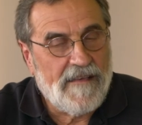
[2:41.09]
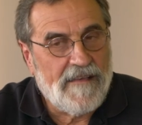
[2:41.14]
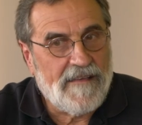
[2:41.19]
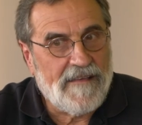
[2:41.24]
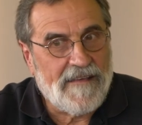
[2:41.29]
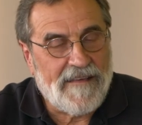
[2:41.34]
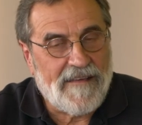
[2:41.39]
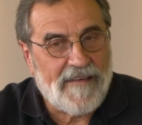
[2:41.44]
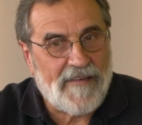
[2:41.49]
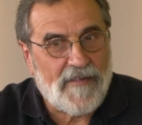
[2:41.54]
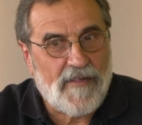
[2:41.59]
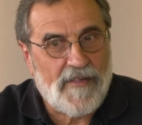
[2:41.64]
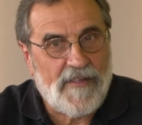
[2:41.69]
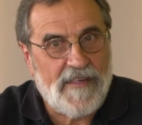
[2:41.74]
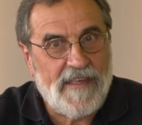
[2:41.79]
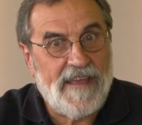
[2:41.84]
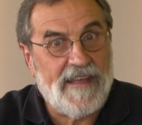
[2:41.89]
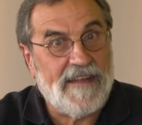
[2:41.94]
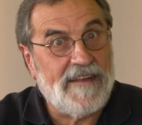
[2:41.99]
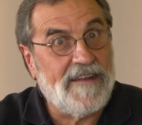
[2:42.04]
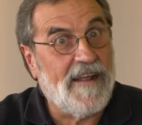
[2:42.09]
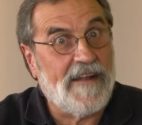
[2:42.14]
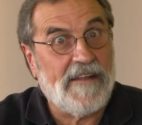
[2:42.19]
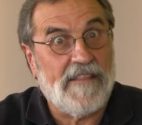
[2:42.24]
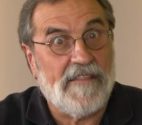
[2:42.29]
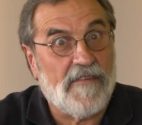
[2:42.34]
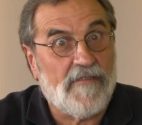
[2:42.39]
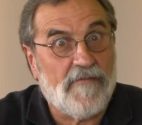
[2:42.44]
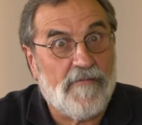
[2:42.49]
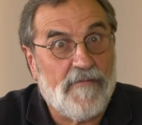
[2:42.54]
uh, she had done
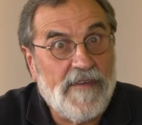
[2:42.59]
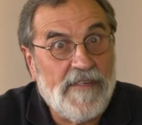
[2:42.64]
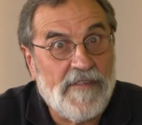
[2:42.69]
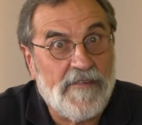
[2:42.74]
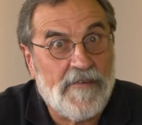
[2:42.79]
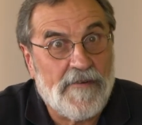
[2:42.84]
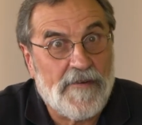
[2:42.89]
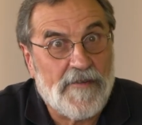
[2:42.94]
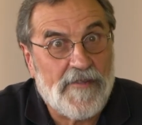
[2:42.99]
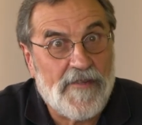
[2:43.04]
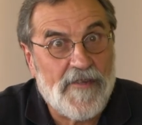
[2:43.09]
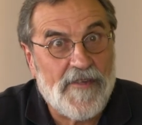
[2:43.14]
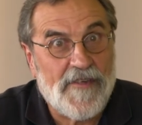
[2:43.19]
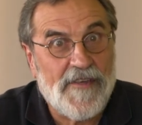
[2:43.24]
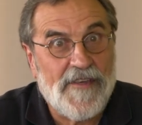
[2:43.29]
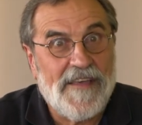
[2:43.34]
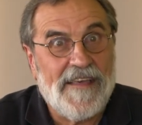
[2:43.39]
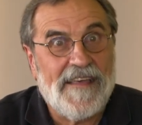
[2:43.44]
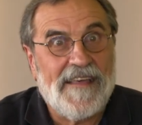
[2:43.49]
this research,